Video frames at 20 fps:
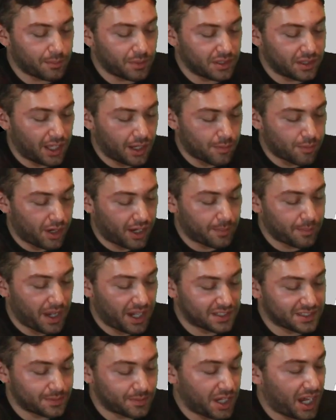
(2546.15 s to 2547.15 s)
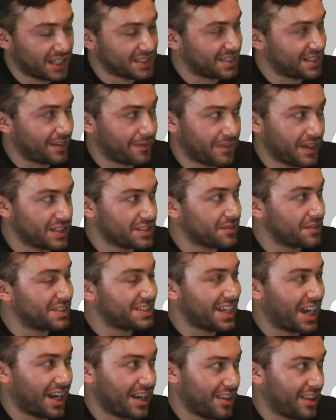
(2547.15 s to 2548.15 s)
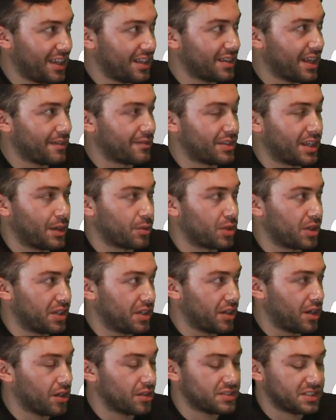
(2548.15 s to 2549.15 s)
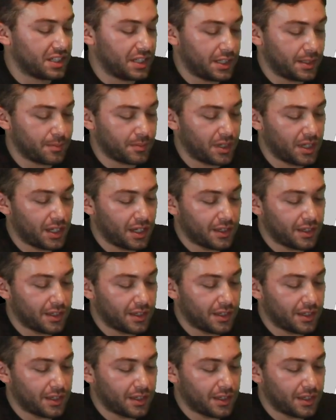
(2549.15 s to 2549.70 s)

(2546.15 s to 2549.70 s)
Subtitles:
but they're bringing back some guys, and defensively 10 of the 11. They were a young team.